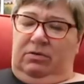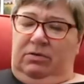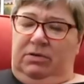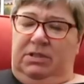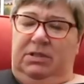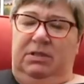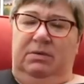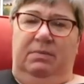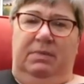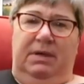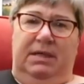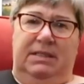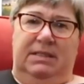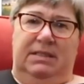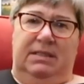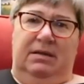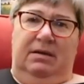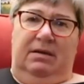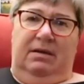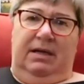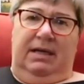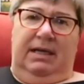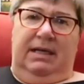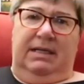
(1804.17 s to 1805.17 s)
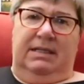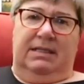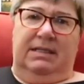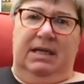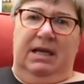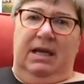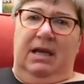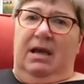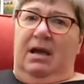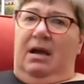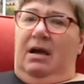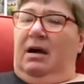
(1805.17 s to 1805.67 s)
or to my side.
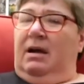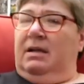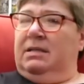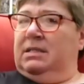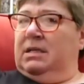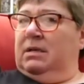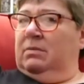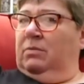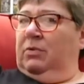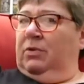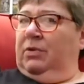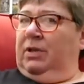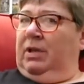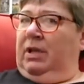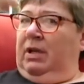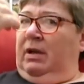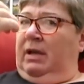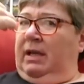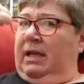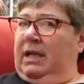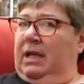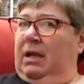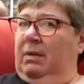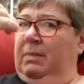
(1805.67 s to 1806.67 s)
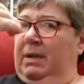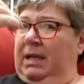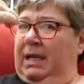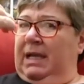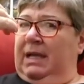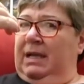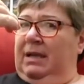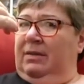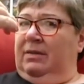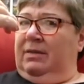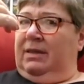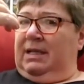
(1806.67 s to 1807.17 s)
I don't want the light coming
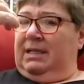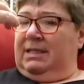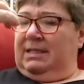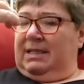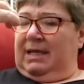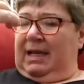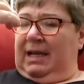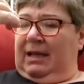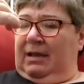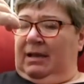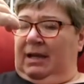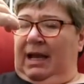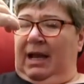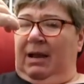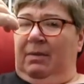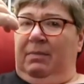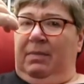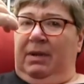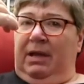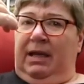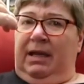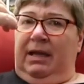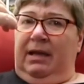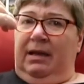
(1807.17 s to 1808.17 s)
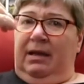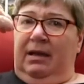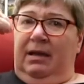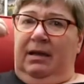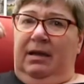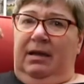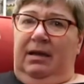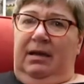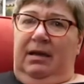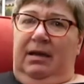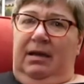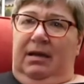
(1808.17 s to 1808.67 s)
in at this angle at me
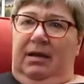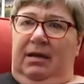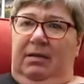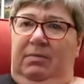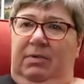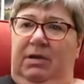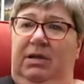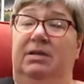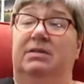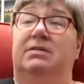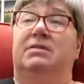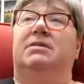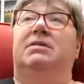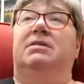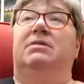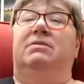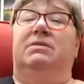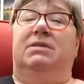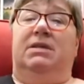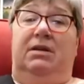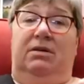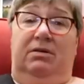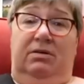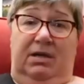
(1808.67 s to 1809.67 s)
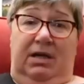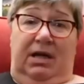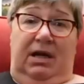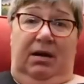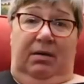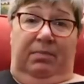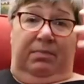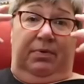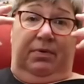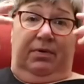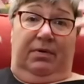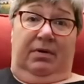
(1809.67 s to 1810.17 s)
because as soon as I look
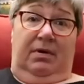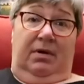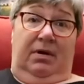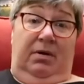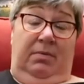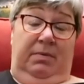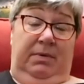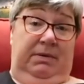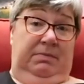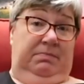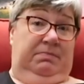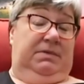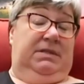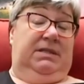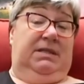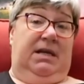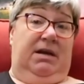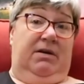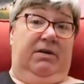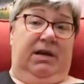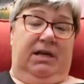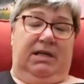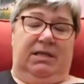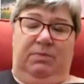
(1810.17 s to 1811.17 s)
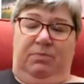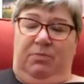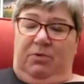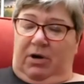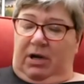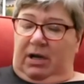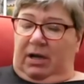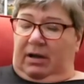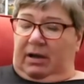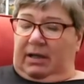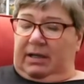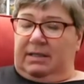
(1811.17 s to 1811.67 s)
up I'll be staring into
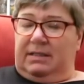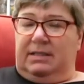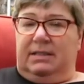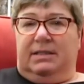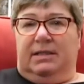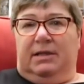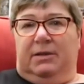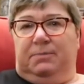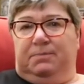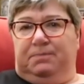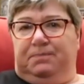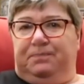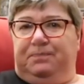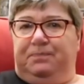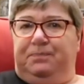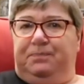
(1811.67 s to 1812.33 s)
bright lights so